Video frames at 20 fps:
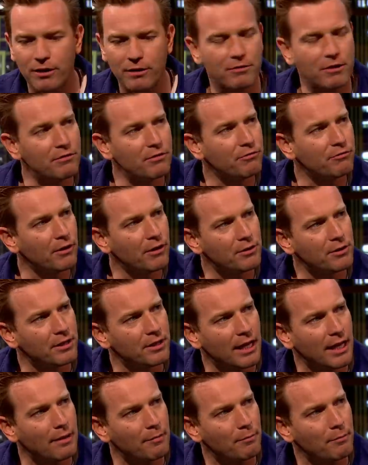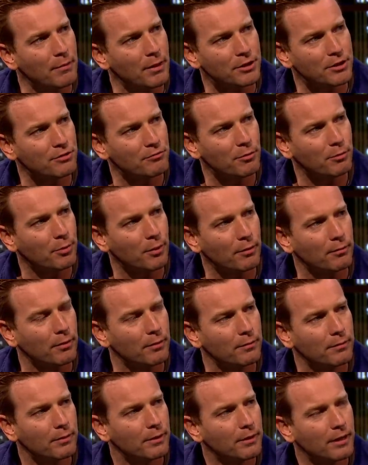I've never found it that much of a
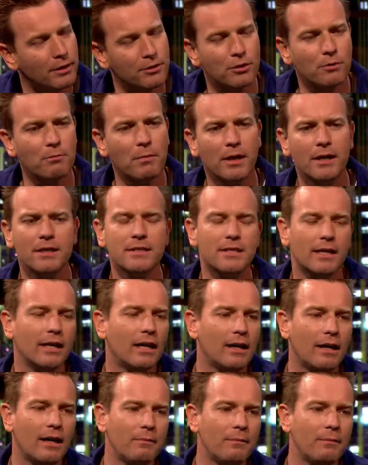problem. I don't mind it. I,